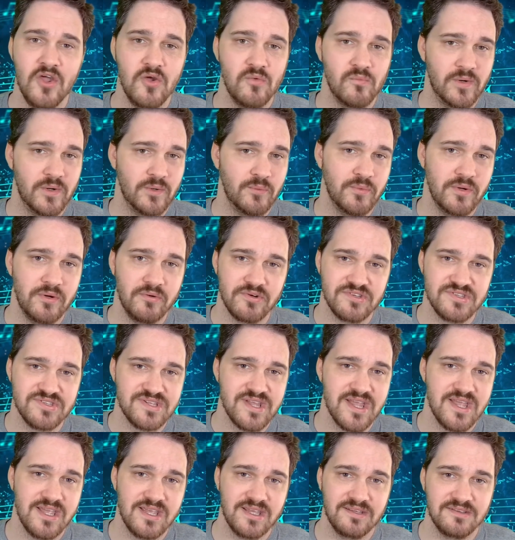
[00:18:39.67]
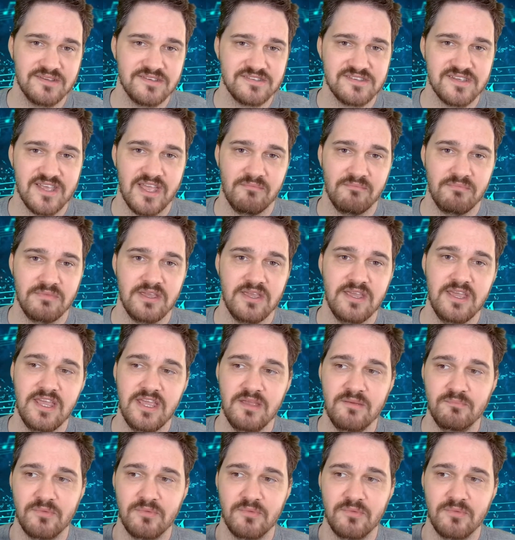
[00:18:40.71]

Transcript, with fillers: where we were staying in the same key,